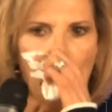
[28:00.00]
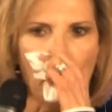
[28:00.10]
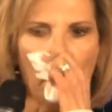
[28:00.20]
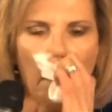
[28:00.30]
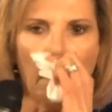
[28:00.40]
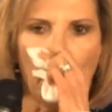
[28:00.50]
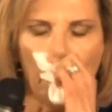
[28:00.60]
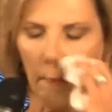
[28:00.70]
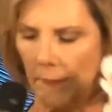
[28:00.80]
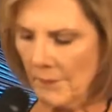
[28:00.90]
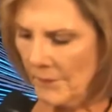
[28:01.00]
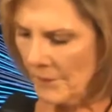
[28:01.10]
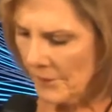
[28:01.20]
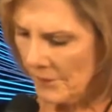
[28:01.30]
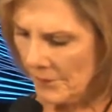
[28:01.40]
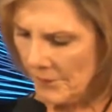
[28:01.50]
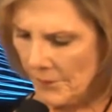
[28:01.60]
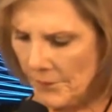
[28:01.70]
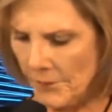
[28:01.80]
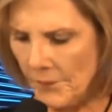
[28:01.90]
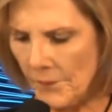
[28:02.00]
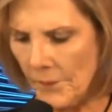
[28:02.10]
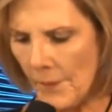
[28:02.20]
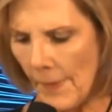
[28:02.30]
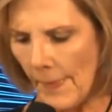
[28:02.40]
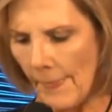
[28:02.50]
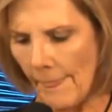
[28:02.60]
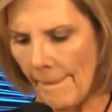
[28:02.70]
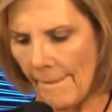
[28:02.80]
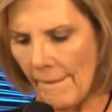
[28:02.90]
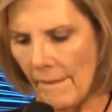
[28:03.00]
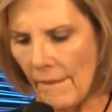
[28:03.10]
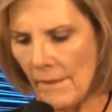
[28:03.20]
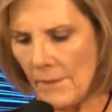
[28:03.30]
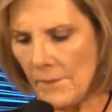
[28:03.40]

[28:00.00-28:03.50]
(silence)